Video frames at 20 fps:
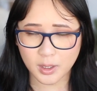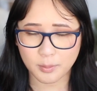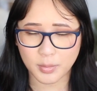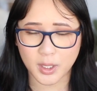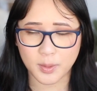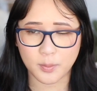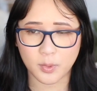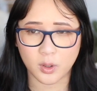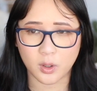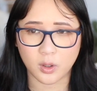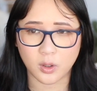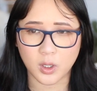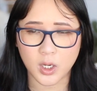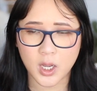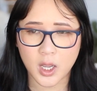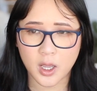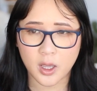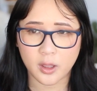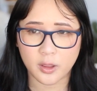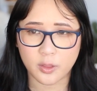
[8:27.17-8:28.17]
people
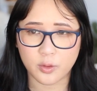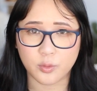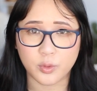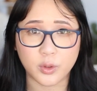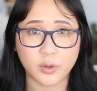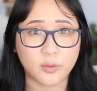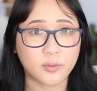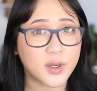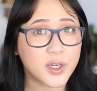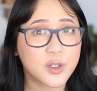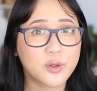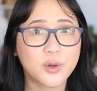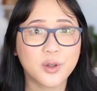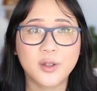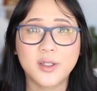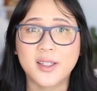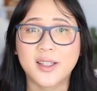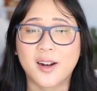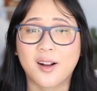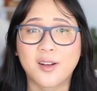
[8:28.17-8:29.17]
through
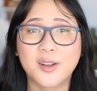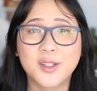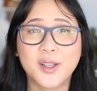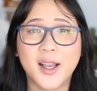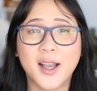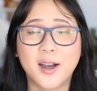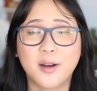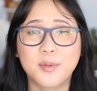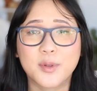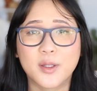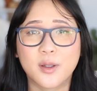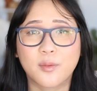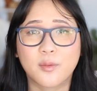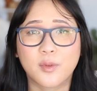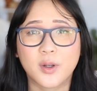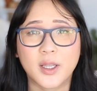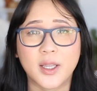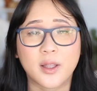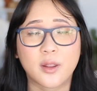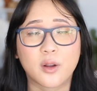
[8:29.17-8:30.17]
visuals, it also helps
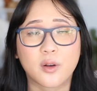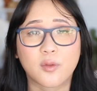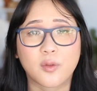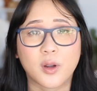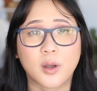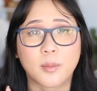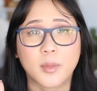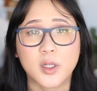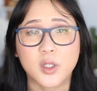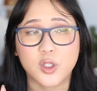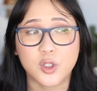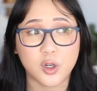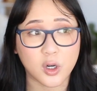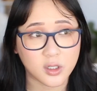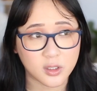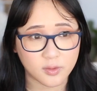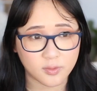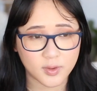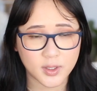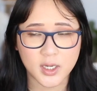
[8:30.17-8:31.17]
them either from
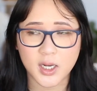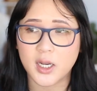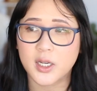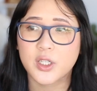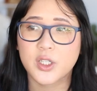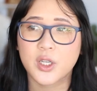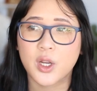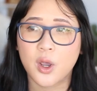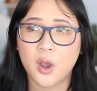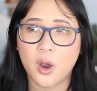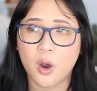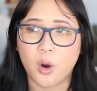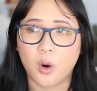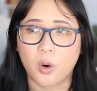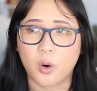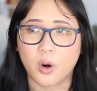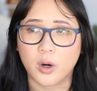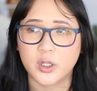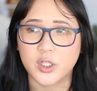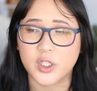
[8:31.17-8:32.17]
start to finish
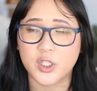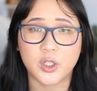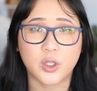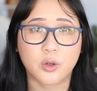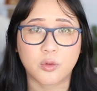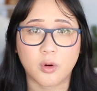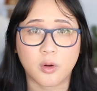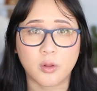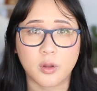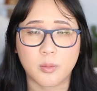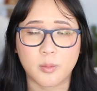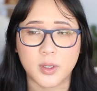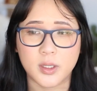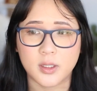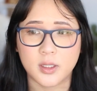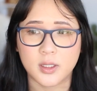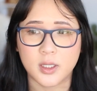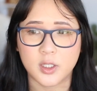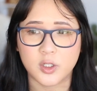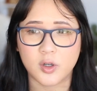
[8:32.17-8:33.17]
or just to grow their
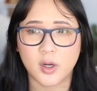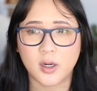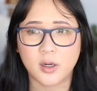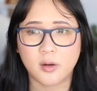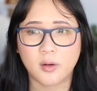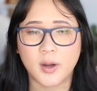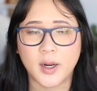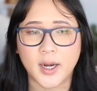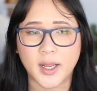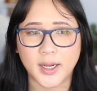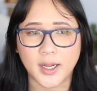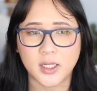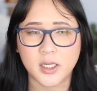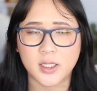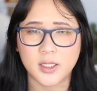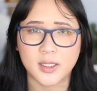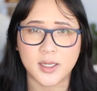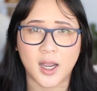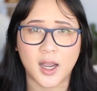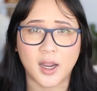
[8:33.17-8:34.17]
business in general, and I get
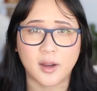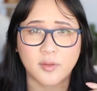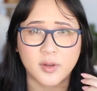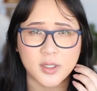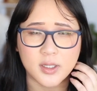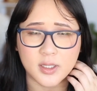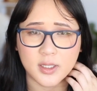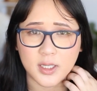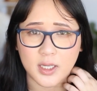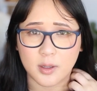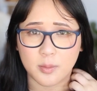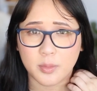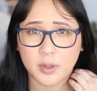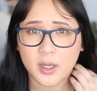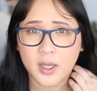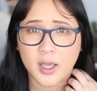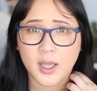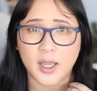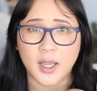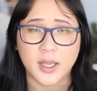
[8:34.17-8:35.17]
to dive deep
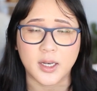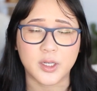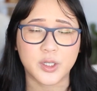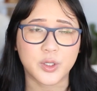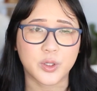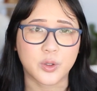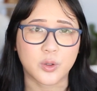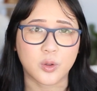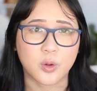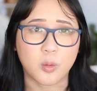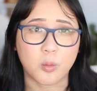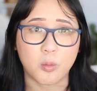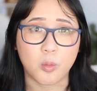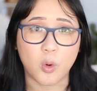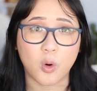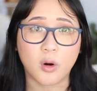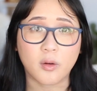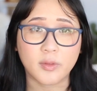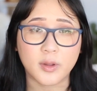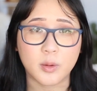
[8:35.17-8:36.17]
into
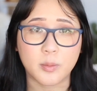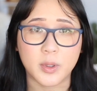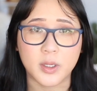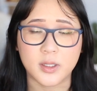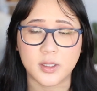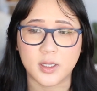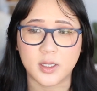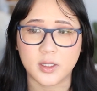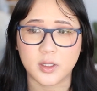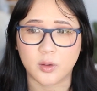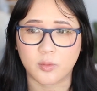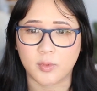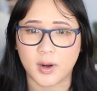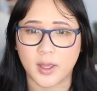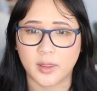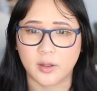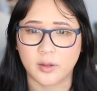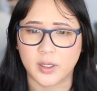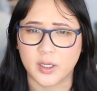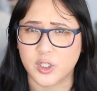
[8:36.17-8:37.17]
more of their business
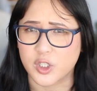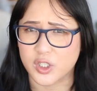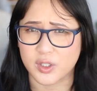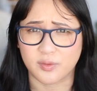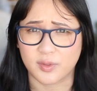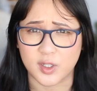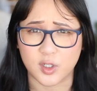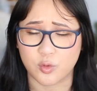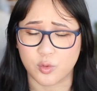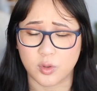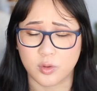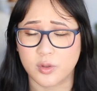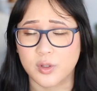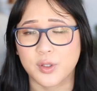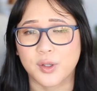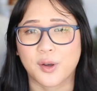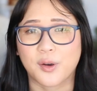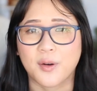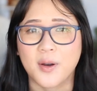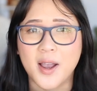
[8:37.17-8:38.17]
rather than just visuals.
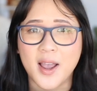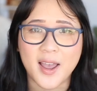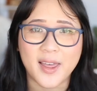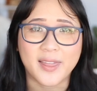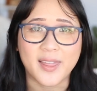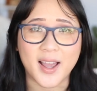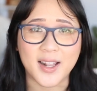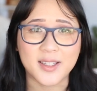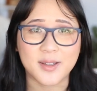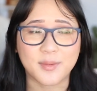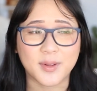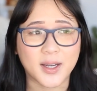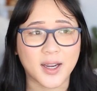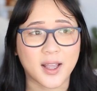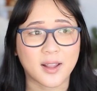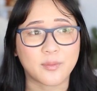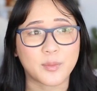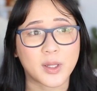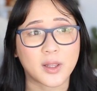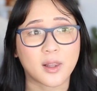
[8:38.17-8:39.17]
So that's something
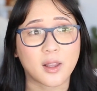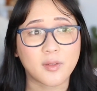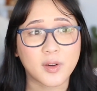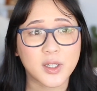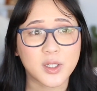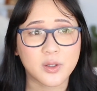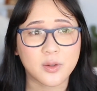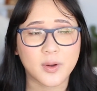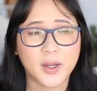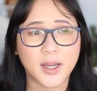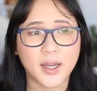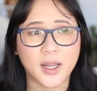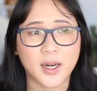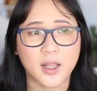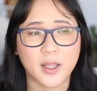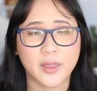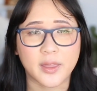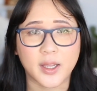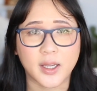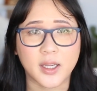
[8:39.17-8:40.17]
I've been loving doing, and
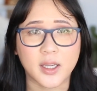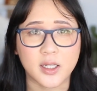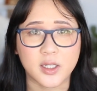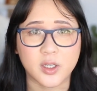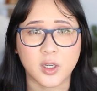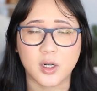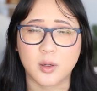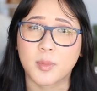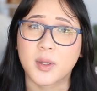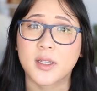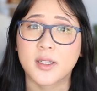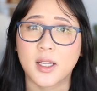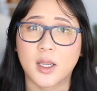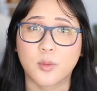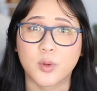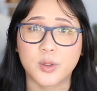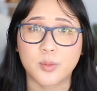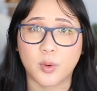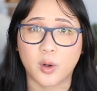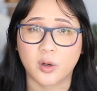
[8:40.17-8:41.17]
I think it's going to be
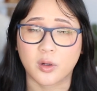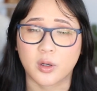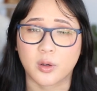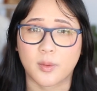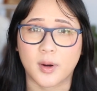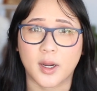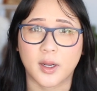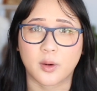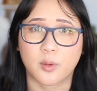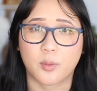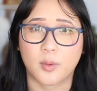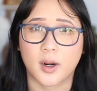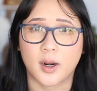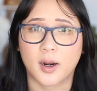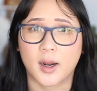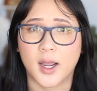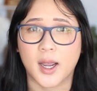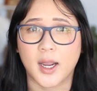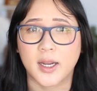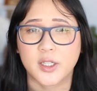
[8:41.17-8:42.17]
same with sparkle and white,
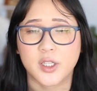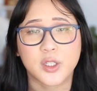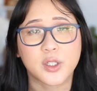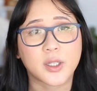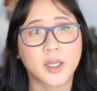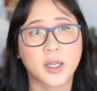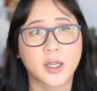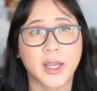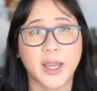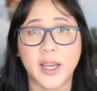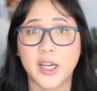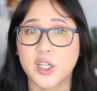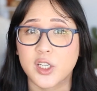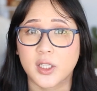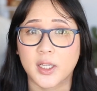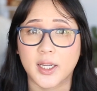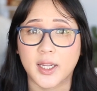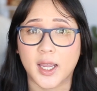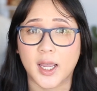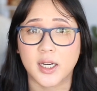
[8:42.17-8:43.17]
where I just
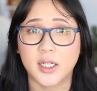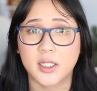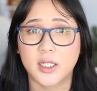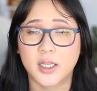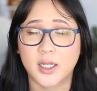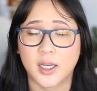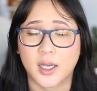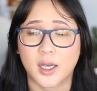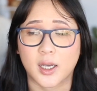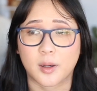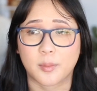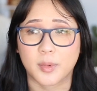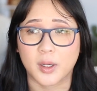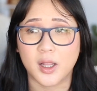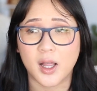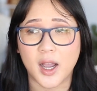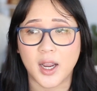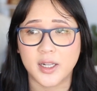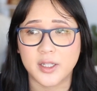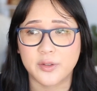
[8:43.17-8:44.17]
occasionally get um,
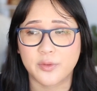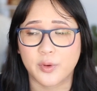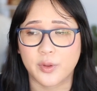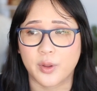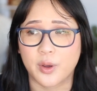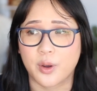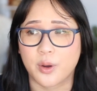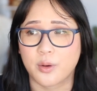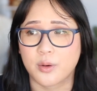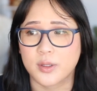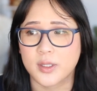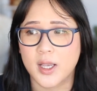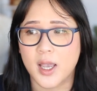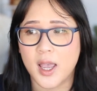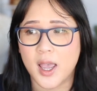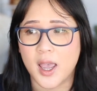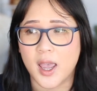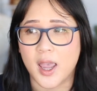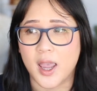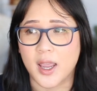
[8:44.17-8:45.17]
clients for those
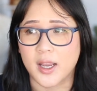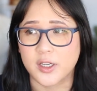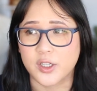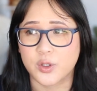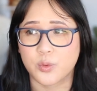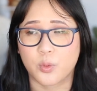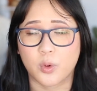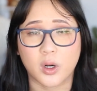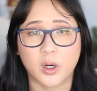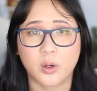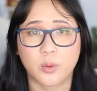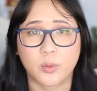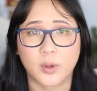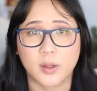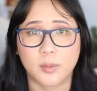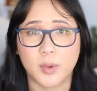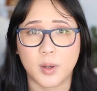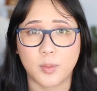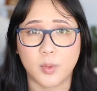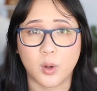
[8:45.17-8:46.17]
and just work
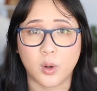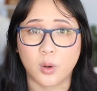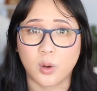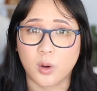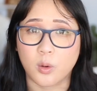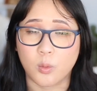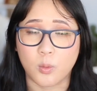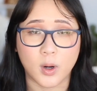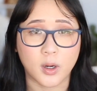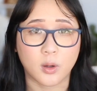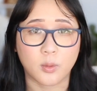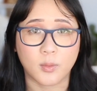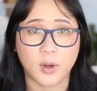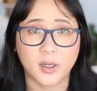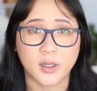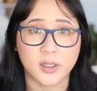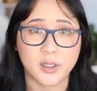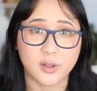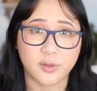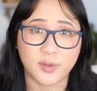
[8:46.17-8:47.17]
with people
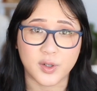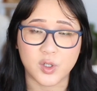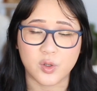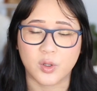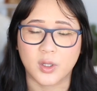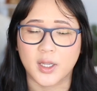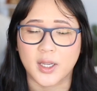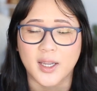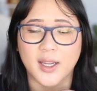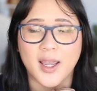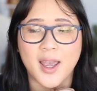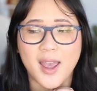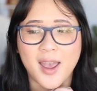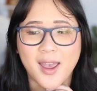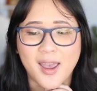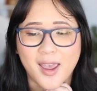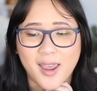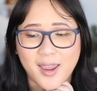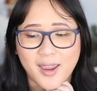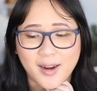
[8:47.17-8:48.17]
one-on-one individually
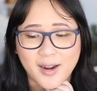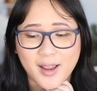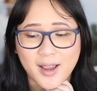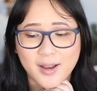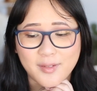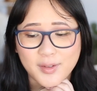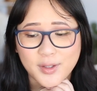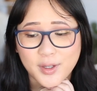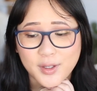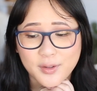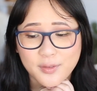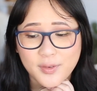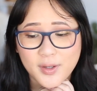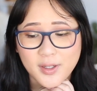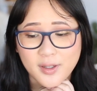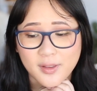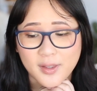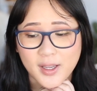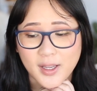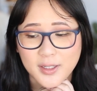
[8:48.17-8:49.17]
and have a lot of
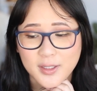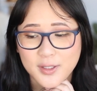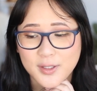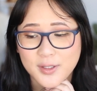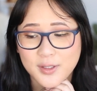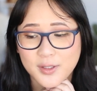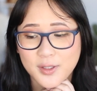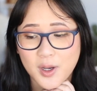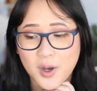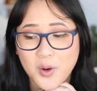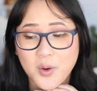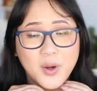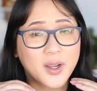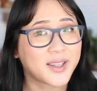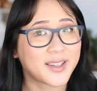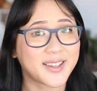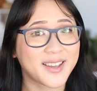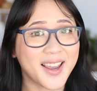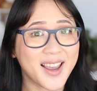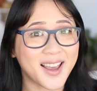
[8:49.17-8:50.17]
fun on that. So
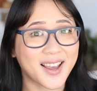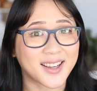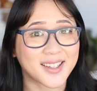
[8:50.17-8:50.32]
yeah,